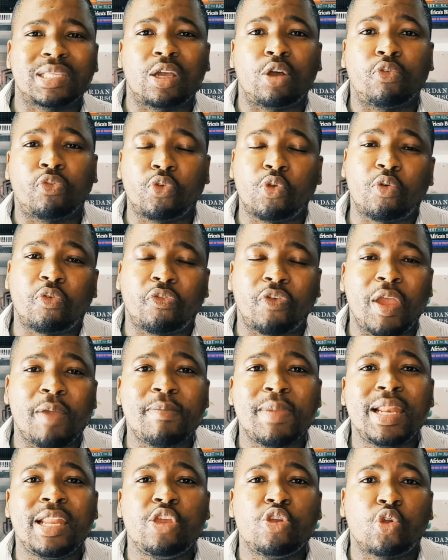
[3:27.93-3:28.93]
yourself, your
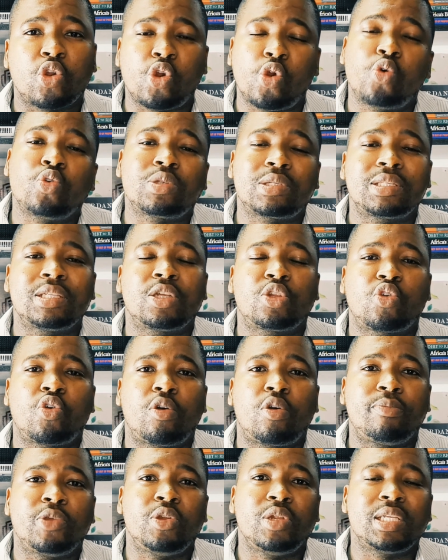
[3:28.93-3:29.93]
family, your close-knit
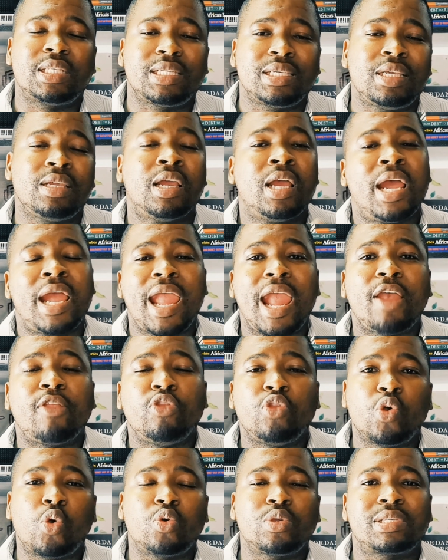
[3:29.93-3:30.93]
community,
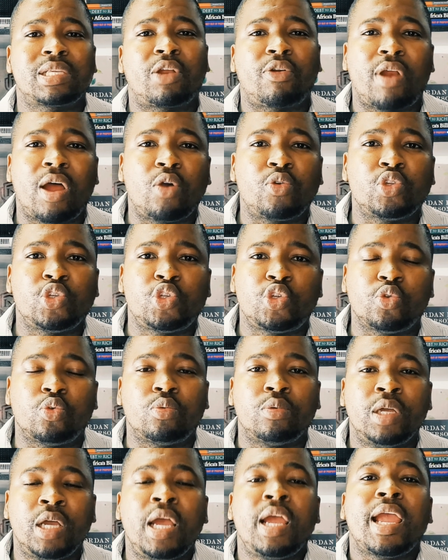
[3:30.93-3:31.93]
and those around
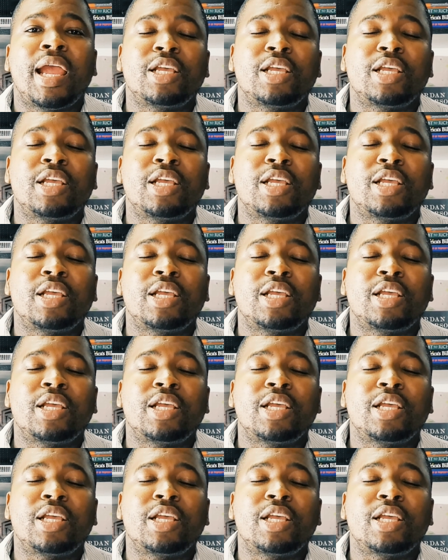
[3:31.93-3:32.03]
you.